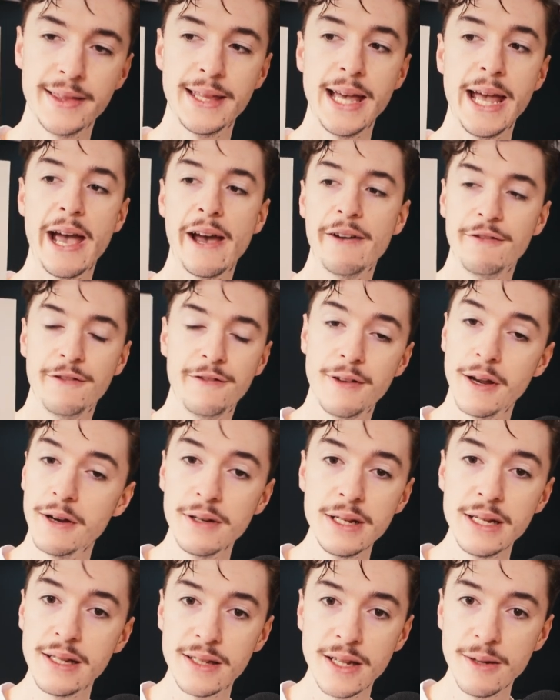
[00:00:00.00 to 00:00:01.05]
They have
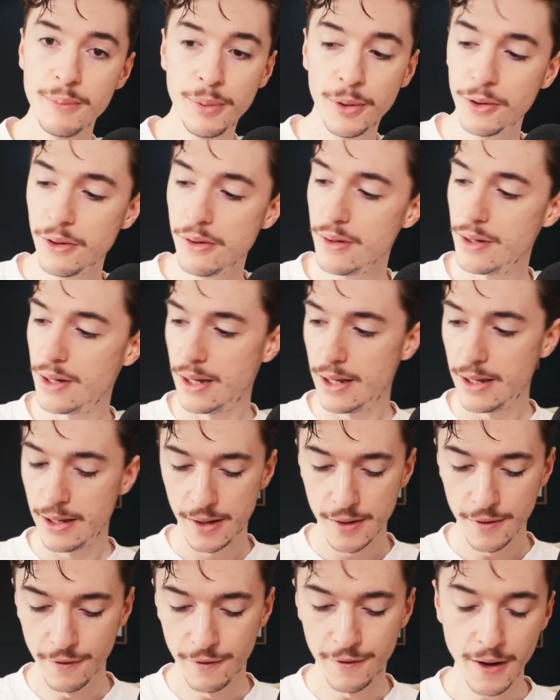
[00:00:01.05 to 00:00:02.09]
very simple,
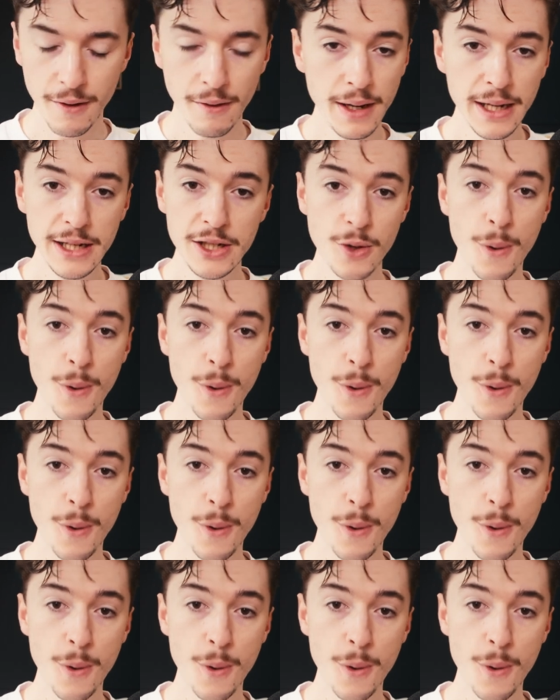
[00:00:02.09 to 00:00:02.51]
very